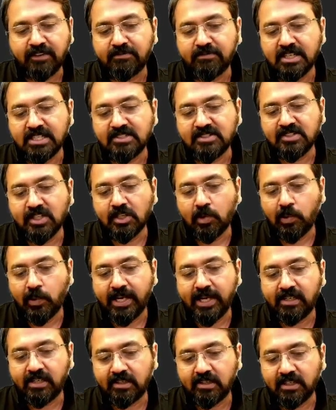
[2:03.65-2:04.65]

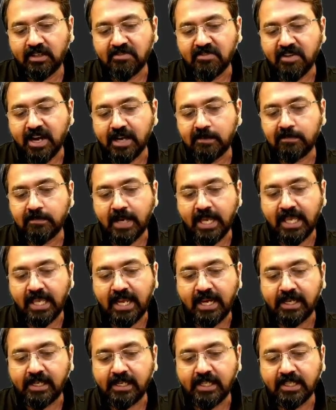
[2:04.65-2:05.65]
108 divided by
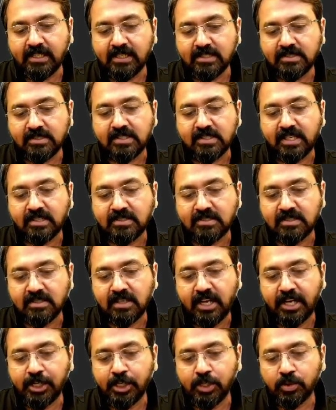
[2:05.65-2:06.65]
18 is 6,
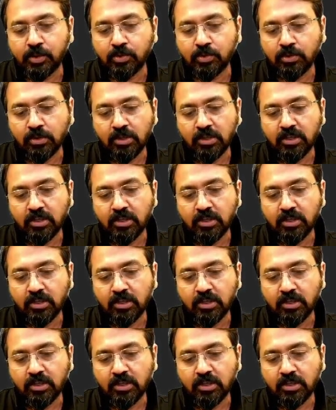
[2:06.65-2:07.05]
into 2,